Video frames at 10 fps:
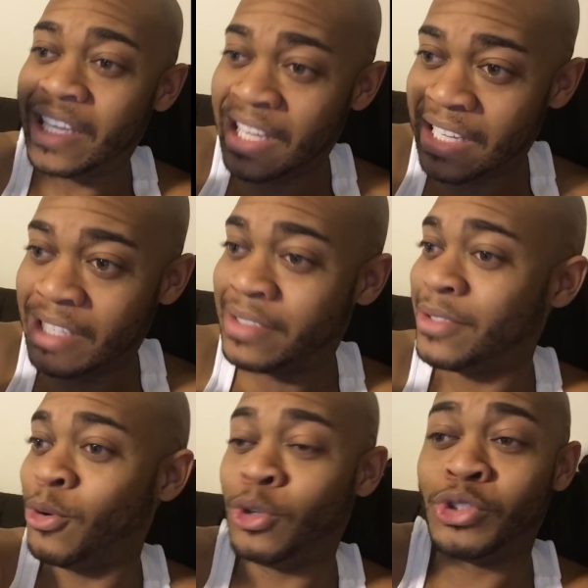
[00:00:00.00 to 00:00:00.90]

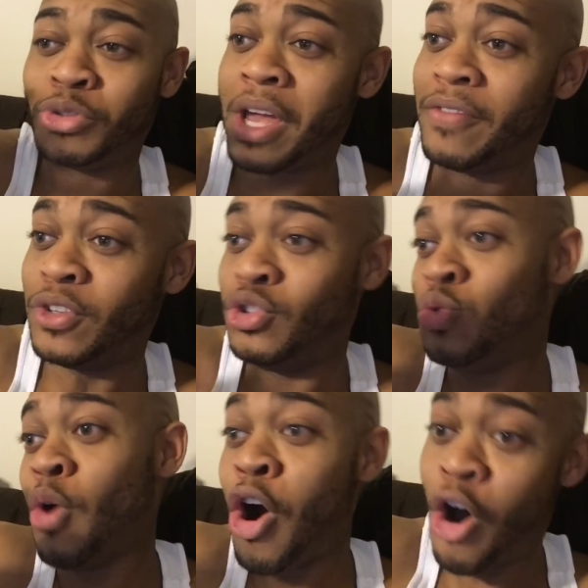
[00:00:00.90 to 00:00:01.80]
is, or Travis,
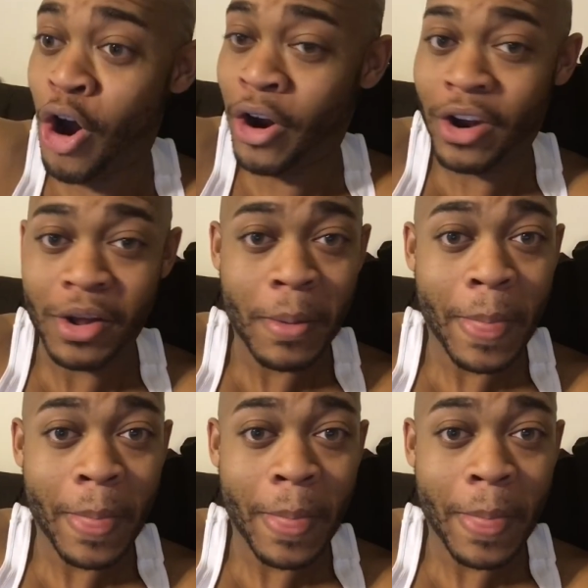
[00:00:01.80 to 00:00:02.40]
you are,